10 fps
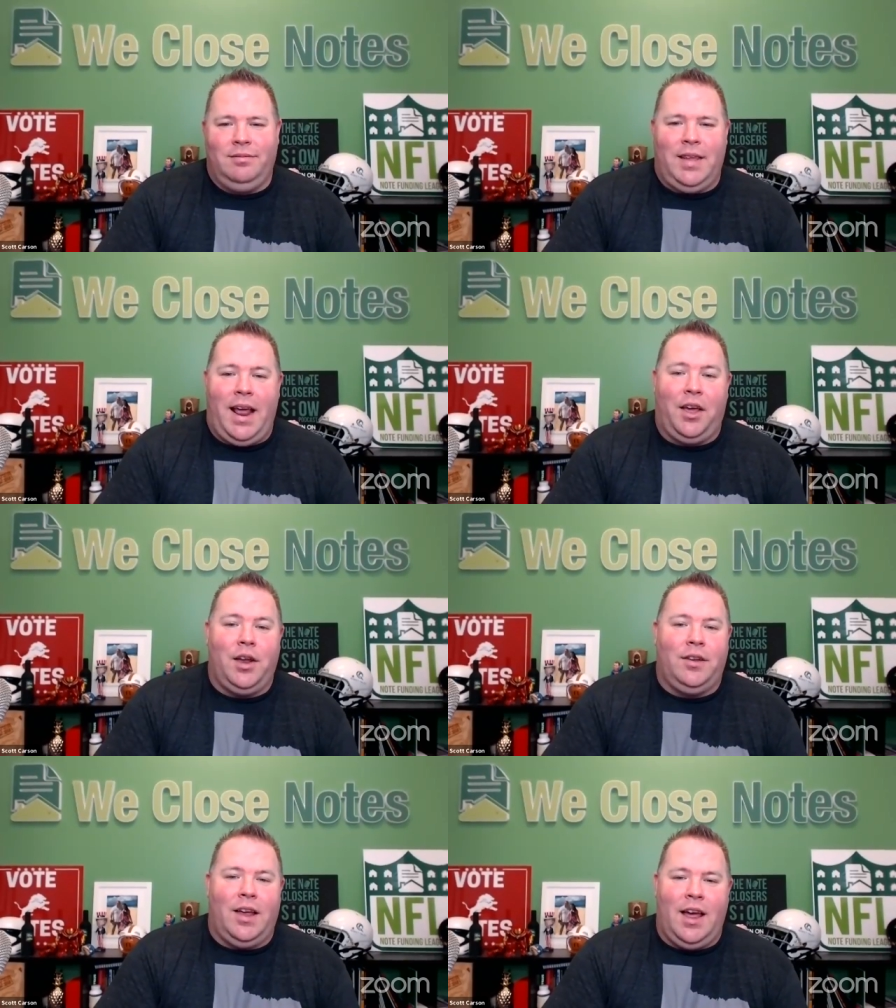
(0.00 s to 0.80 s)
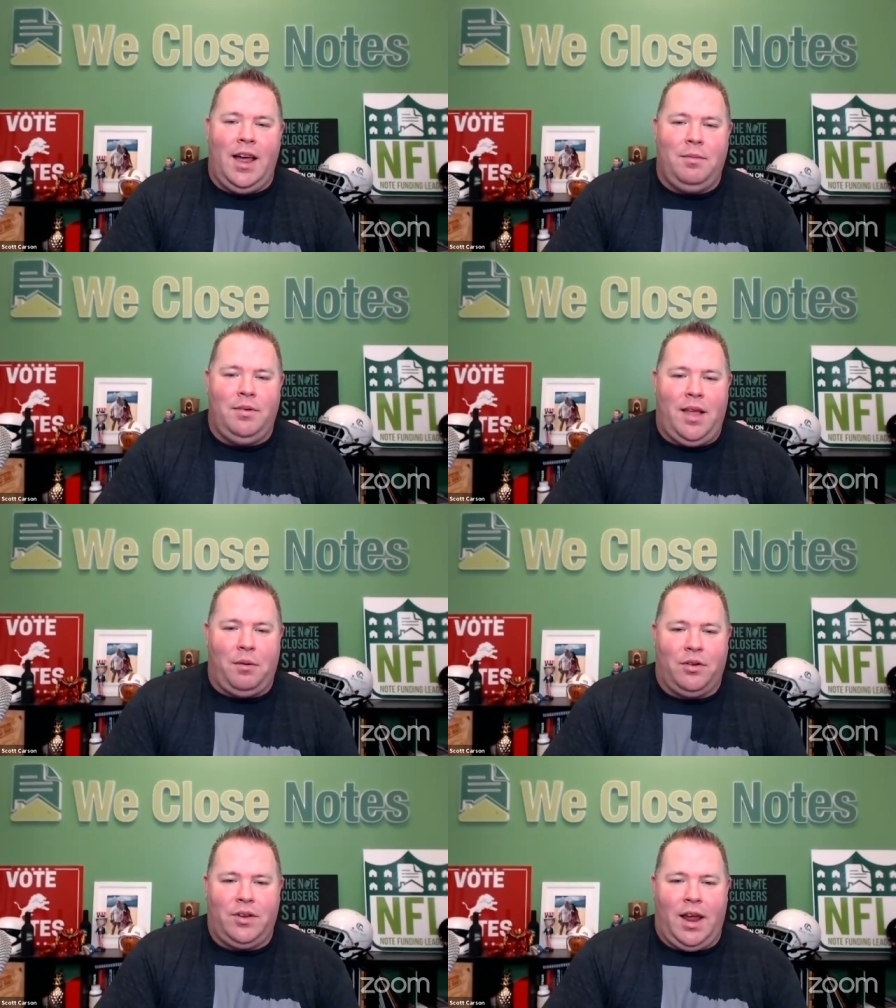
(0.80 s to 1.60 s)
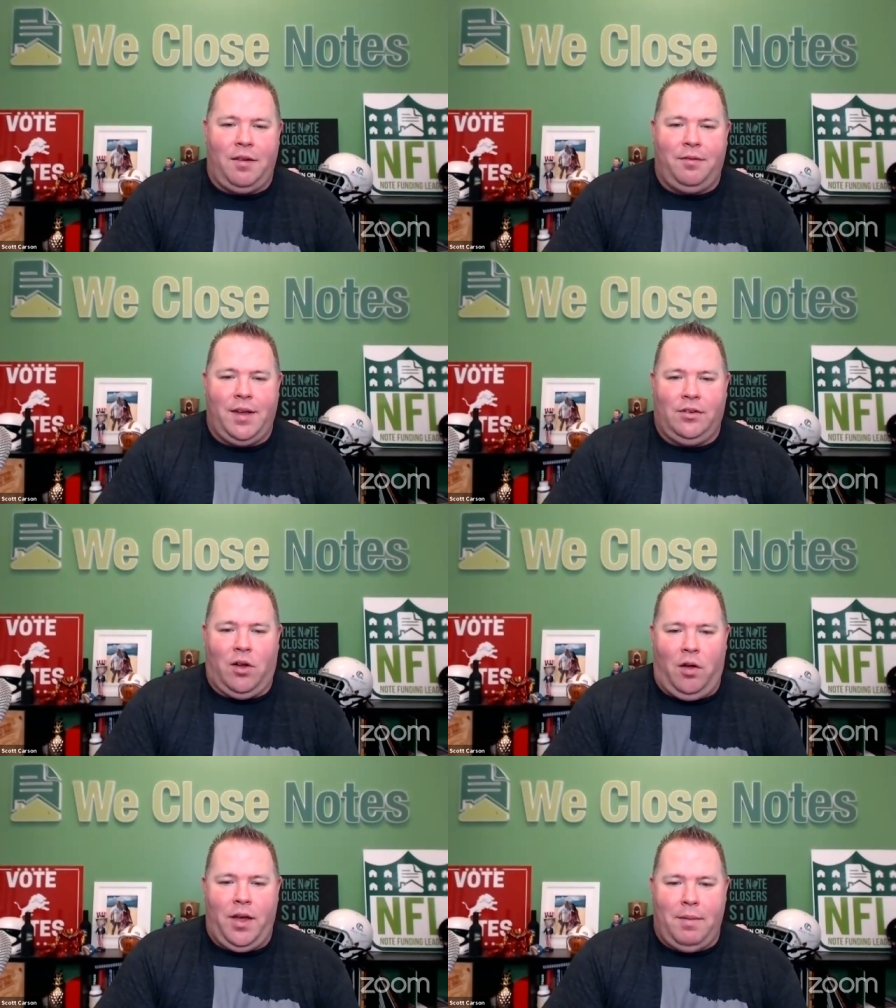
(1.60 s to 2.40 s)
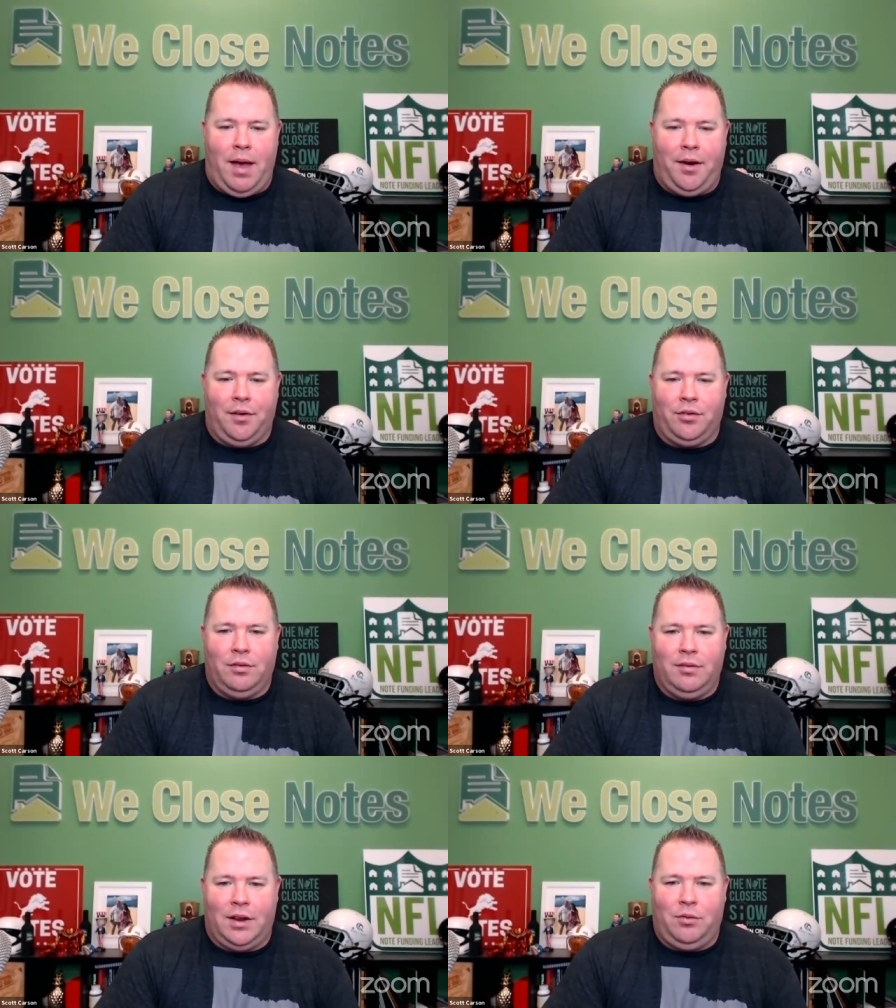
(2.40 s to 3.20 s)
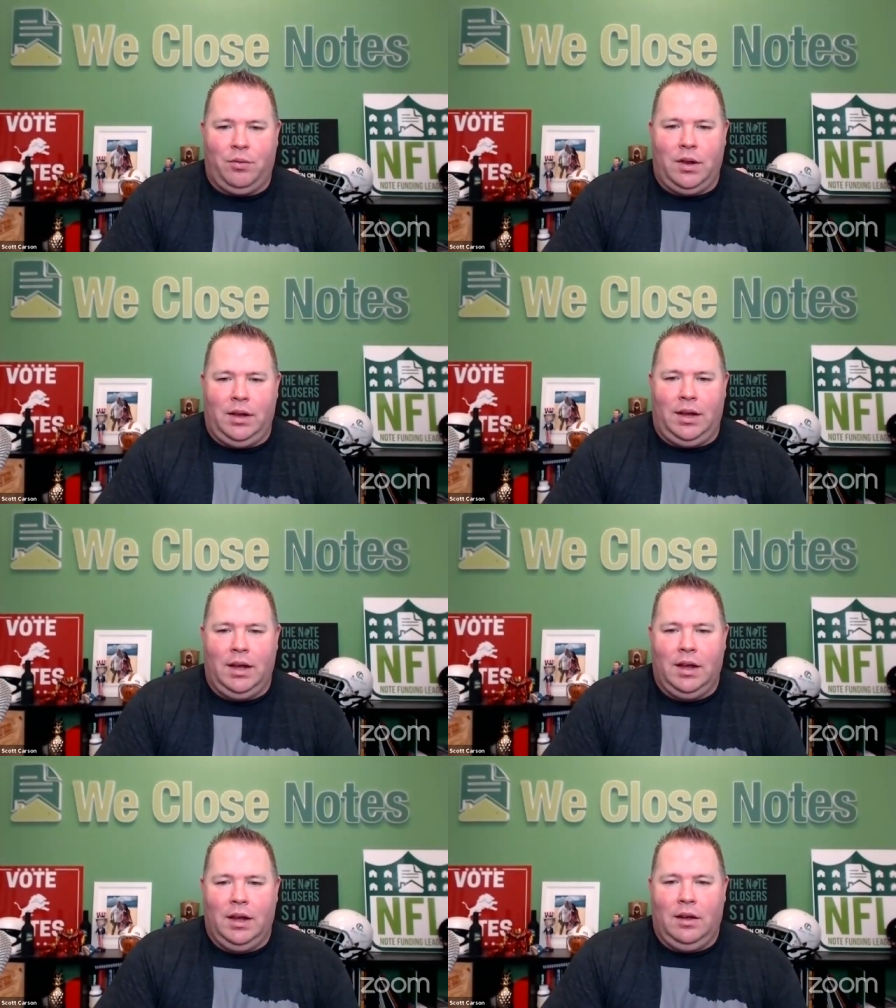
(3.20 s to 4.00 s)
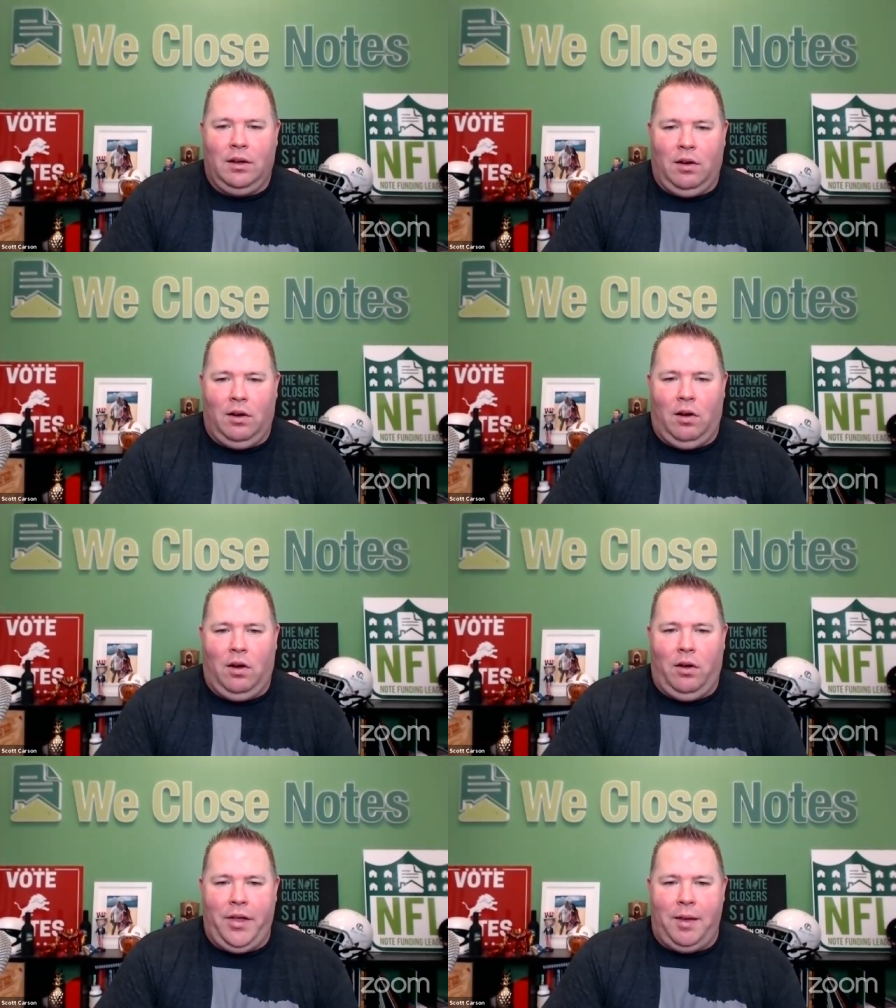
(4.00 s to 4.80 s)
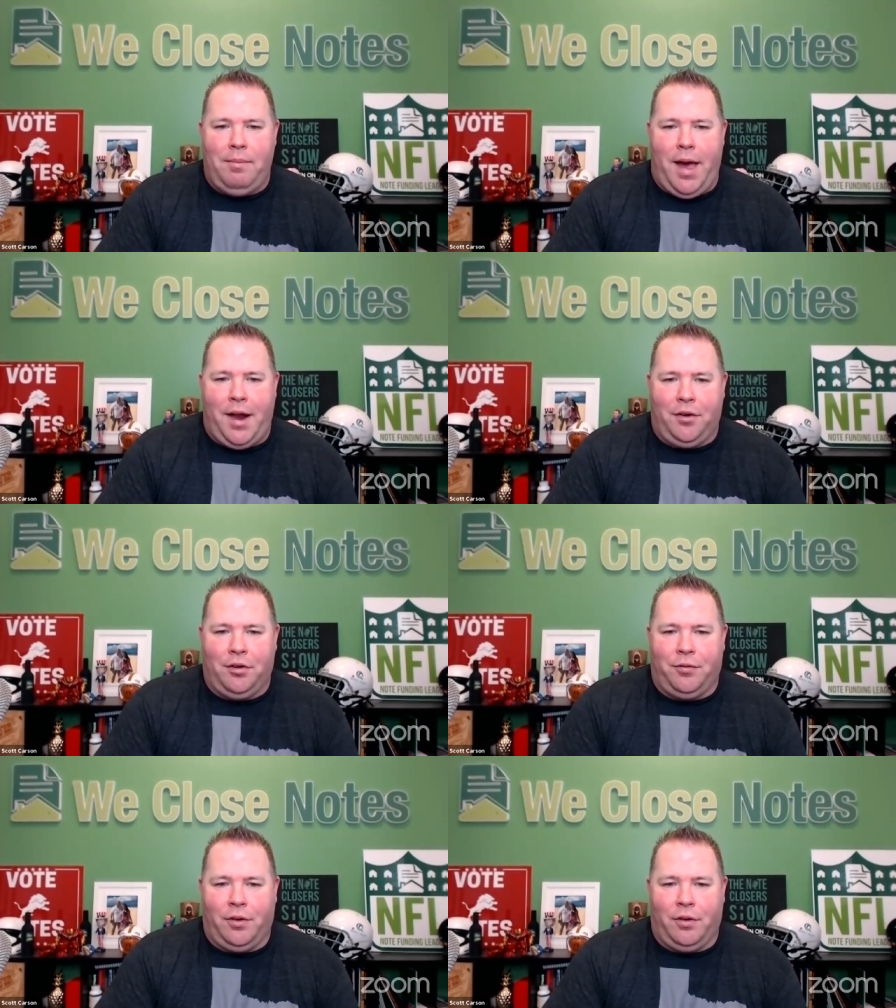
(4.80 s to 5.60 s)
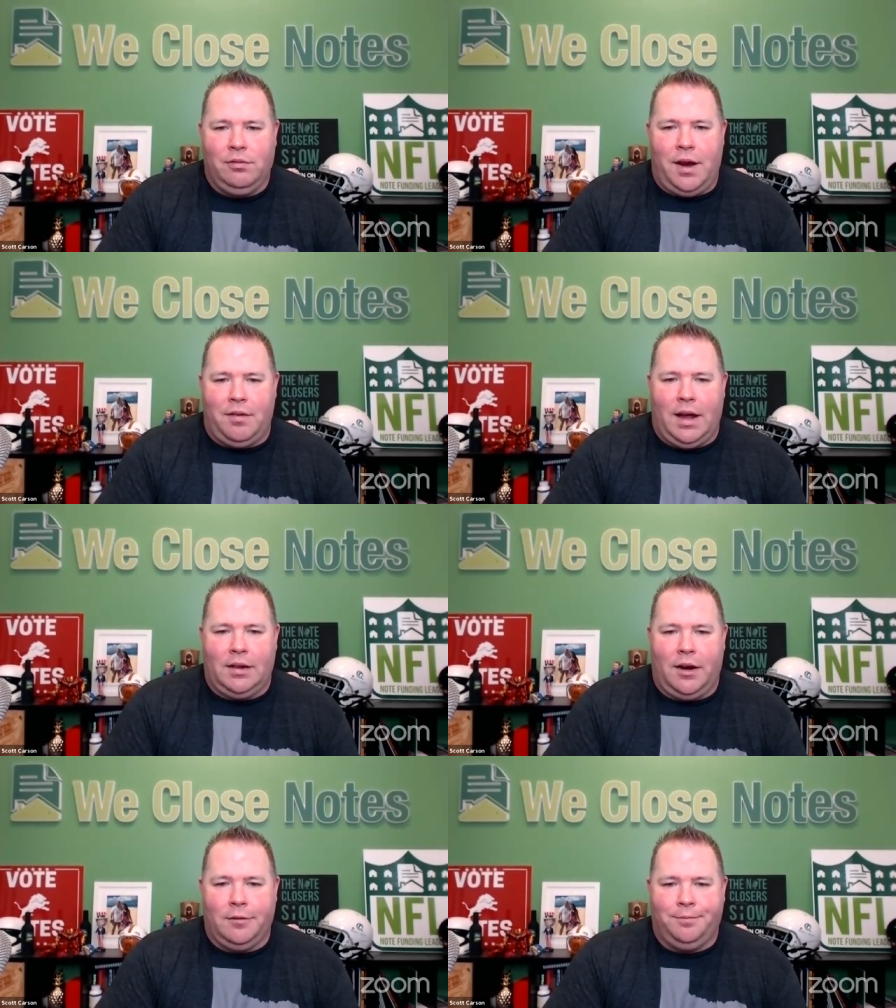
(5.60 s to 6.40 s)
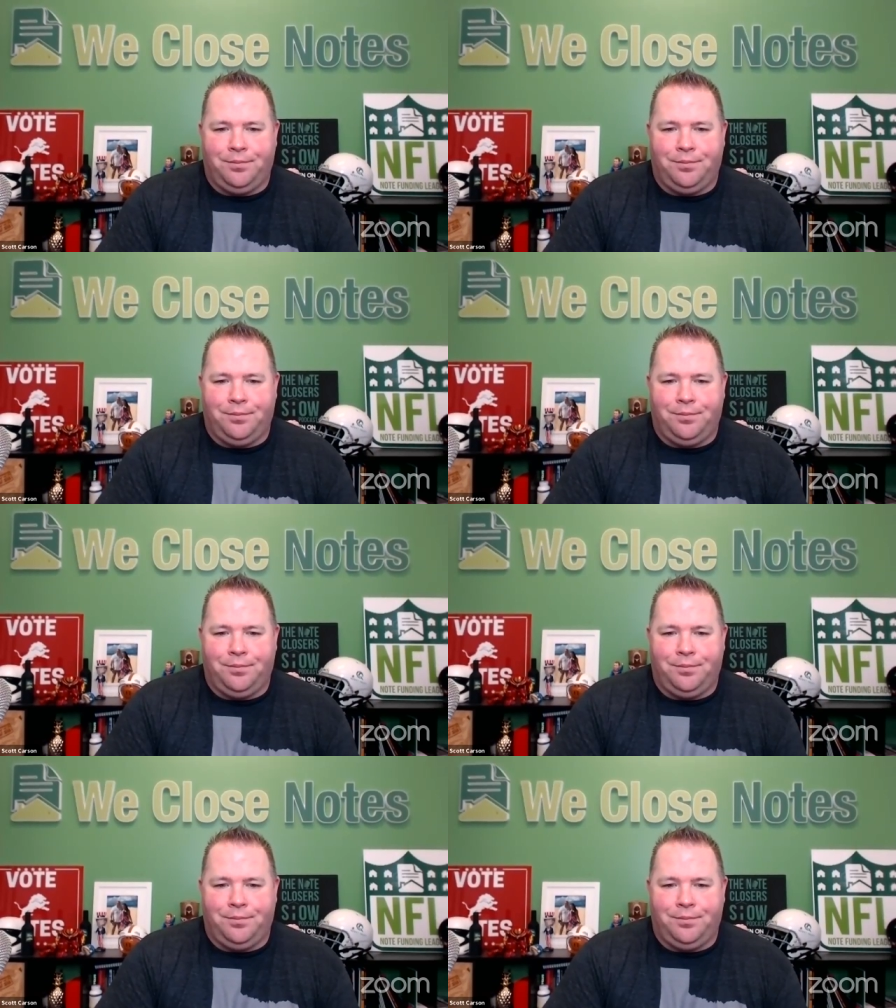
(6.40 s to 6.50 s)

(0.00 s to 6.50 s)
They had a good time. They were safe. That's all that matters. That's really all that matters for anything out there.